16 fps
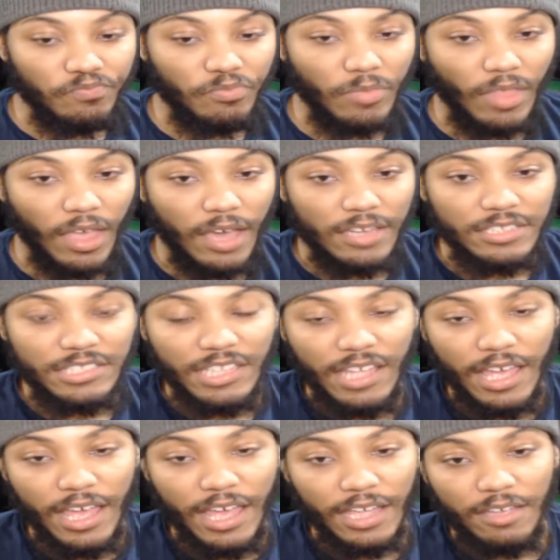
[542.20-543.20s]

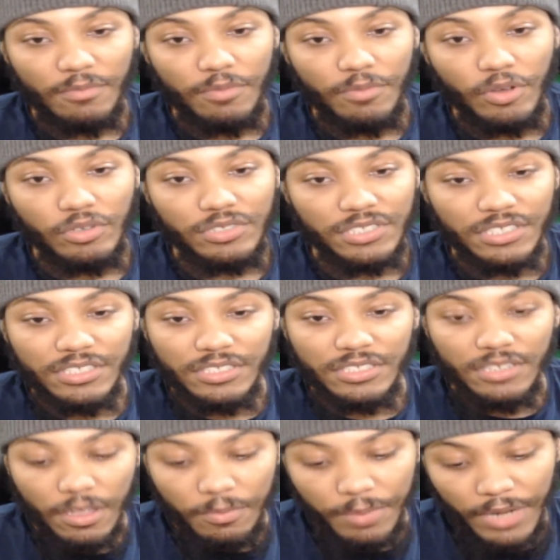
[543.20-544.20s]
Honestly, I had Cambosis.
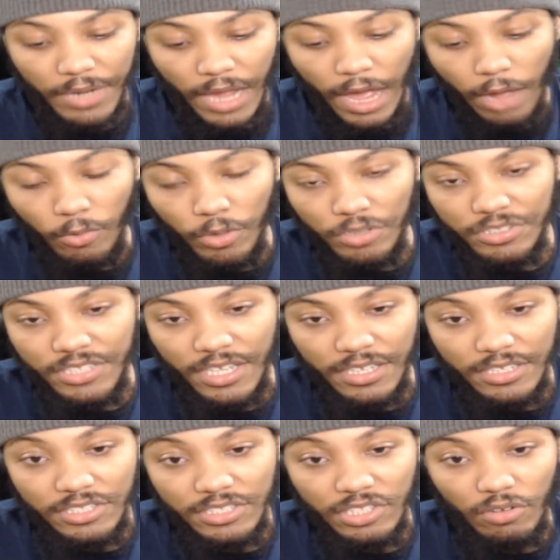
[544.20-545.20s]
But I will say
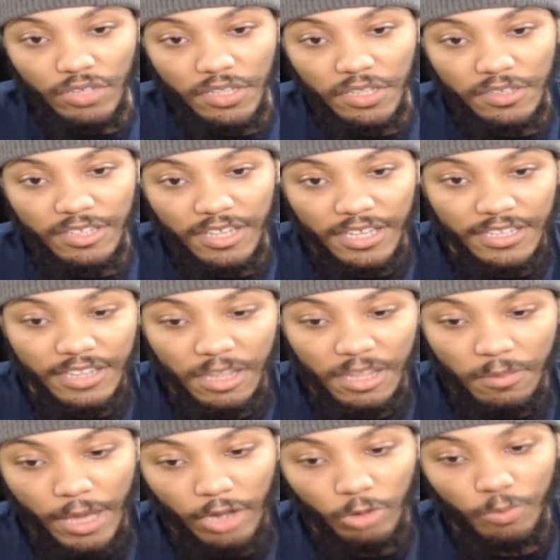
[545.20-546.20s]
this, though. He
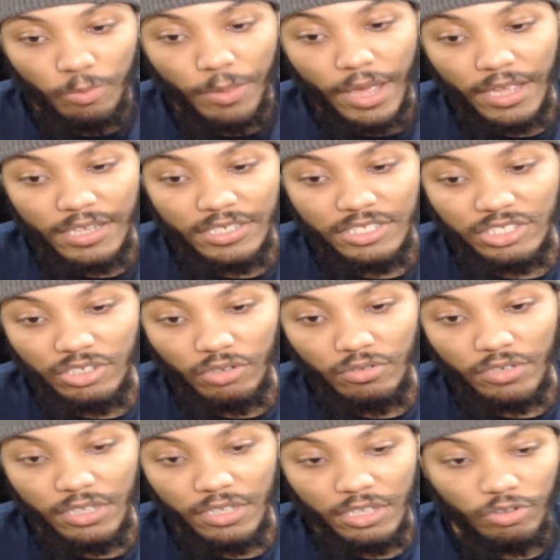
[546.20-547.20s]
did battle back. He
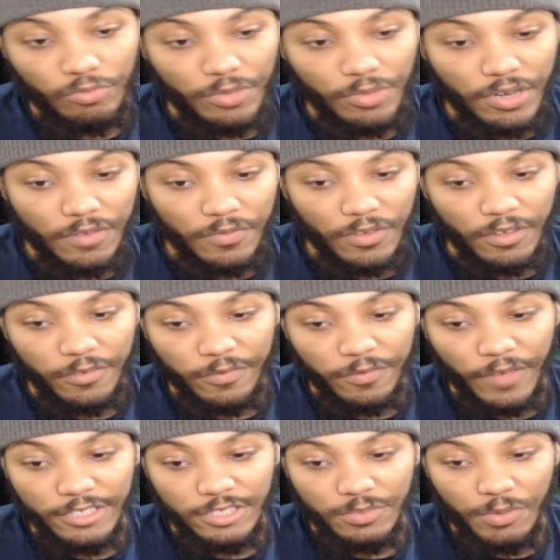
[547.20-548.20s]
showed a little bit of a
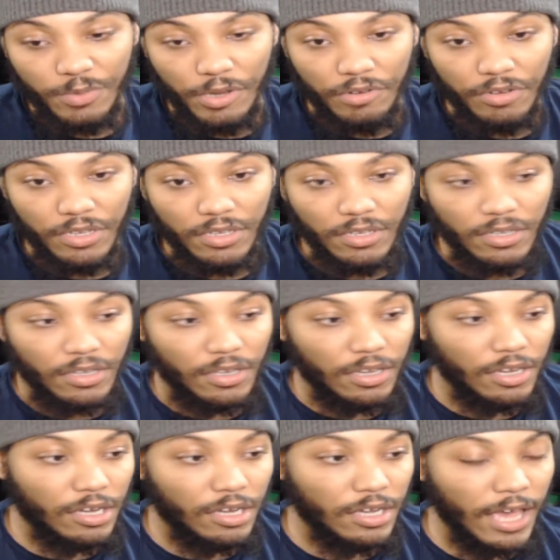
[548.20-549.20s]
fighting spirit.
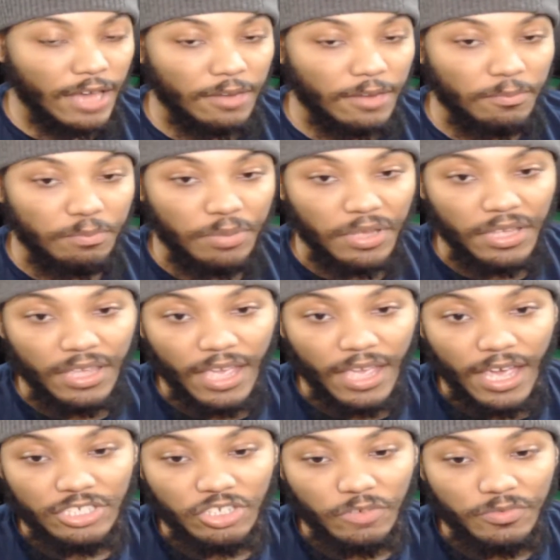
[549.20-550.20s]
He had a big
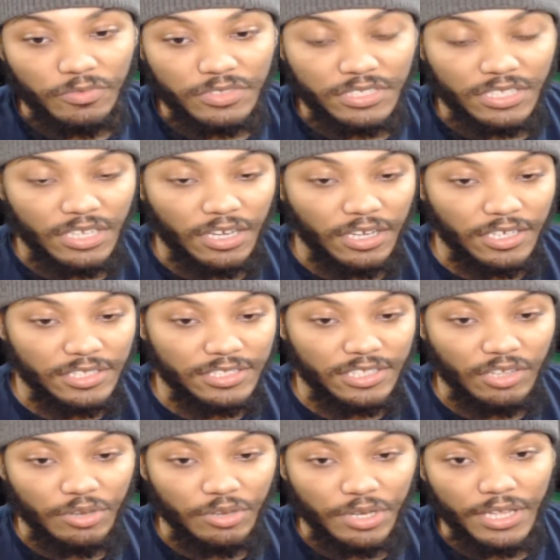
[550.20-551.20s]
gash over his cut. He
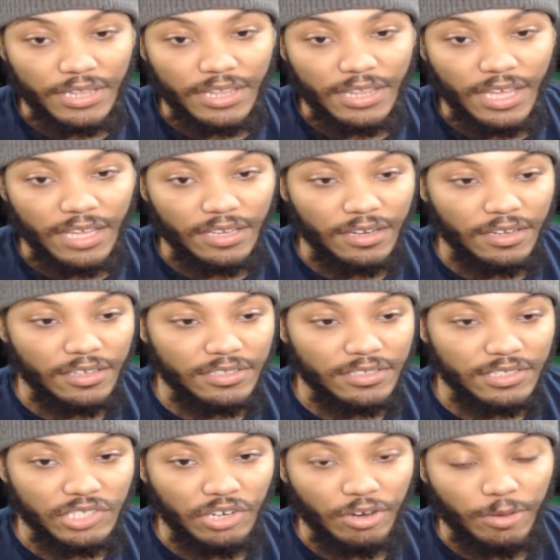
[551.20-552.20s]
still didn't let that
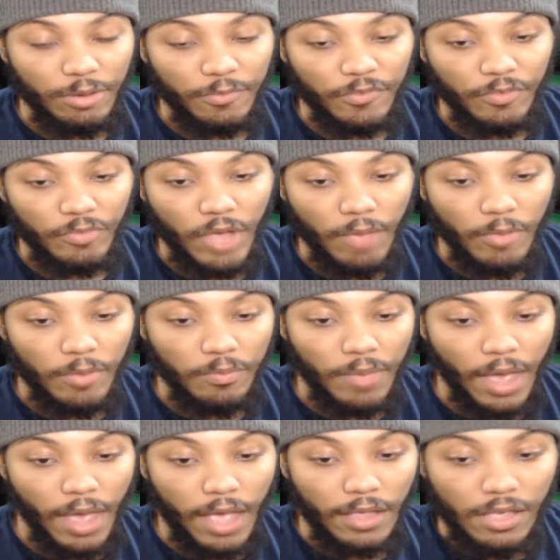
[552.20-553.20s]
deter him from coming
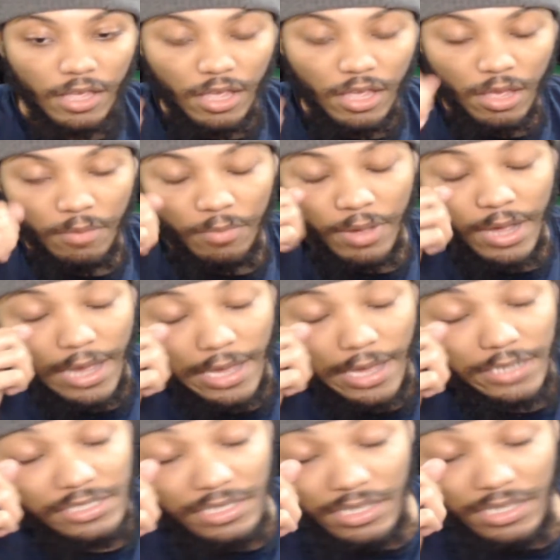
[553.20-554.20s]
back. But
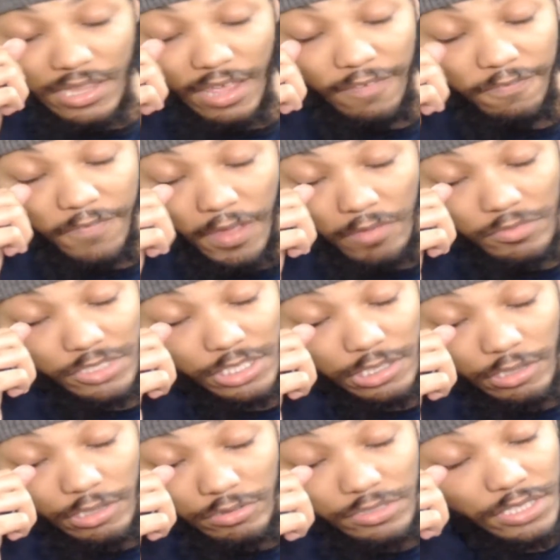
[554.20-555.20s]
honestly, that fight was
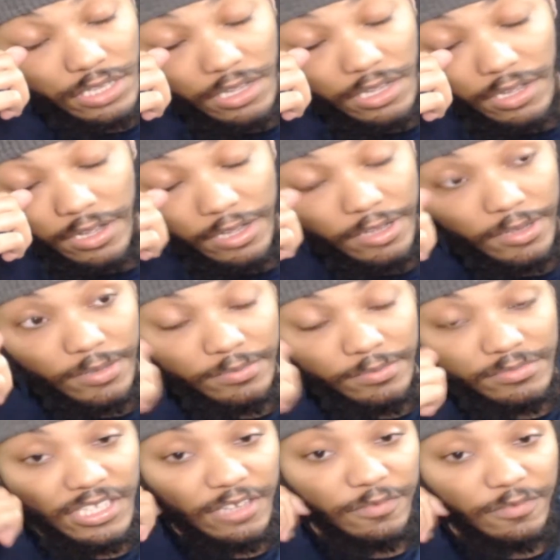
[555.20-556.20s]
close to
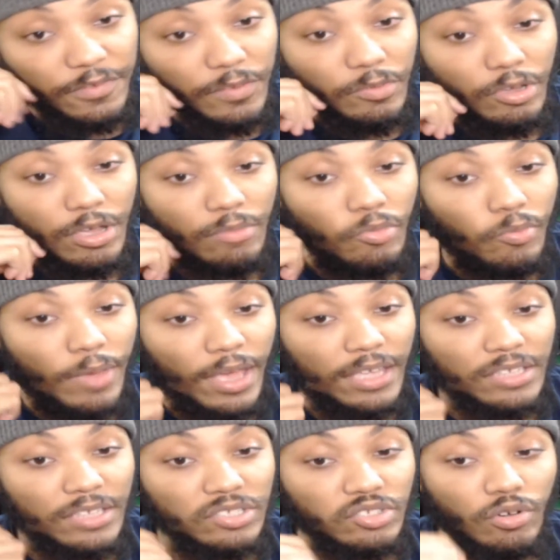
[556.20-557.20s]
Teofimo coming
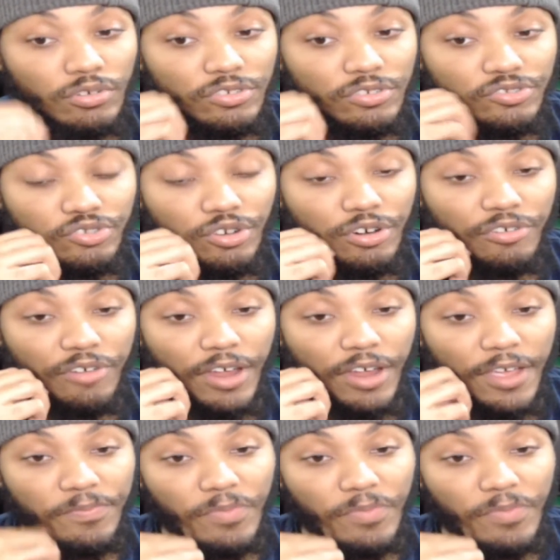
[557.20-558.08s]
back and scoring a draw, right?